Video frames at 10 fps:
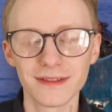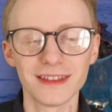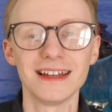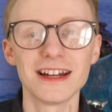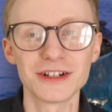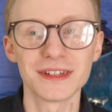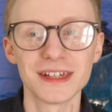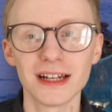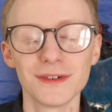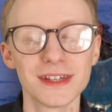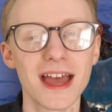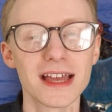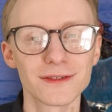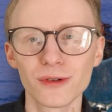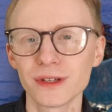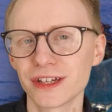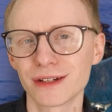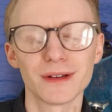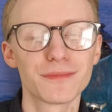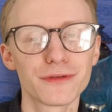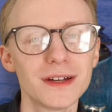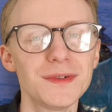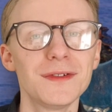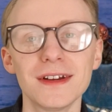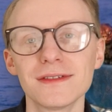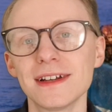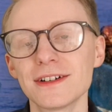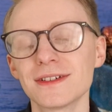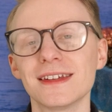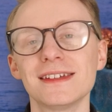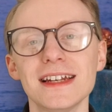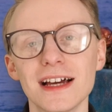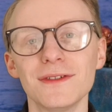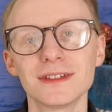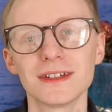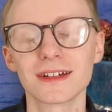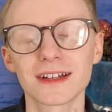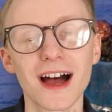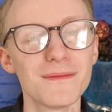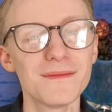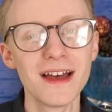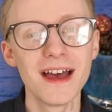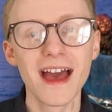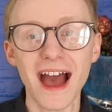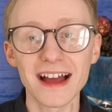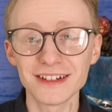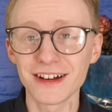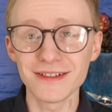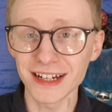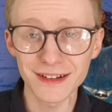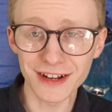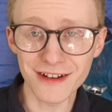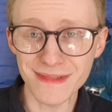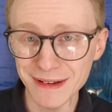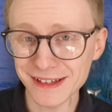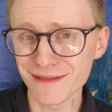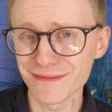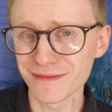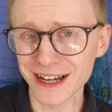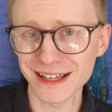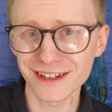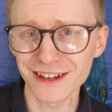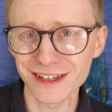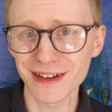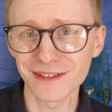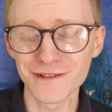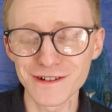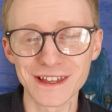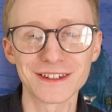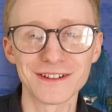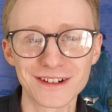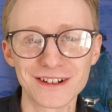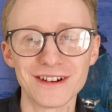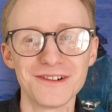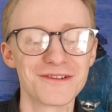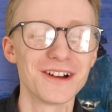the Legend of the Sea Devils airs. Of course, there's going to be preview videos for Legend of the Sea Devils to come. And, you know, you never know. Maybe at some point we'll get some news about the 14th Doctor or